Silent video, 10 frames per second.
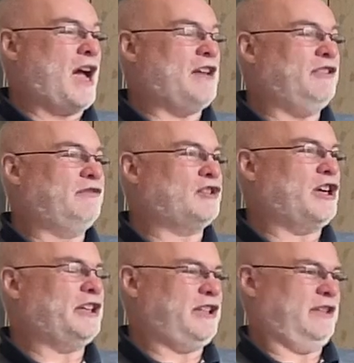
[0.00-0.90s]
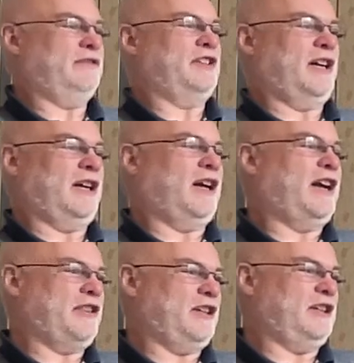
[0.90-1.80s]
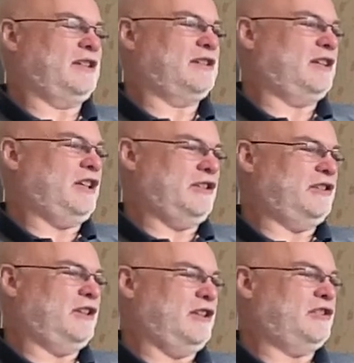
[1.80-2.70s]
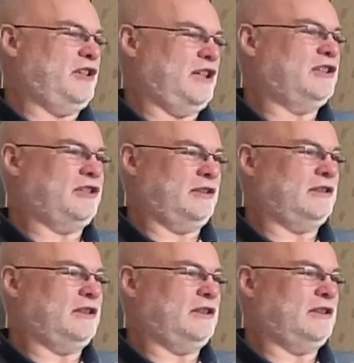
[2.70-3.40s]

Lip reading: And the variety of that, I think, is the answer.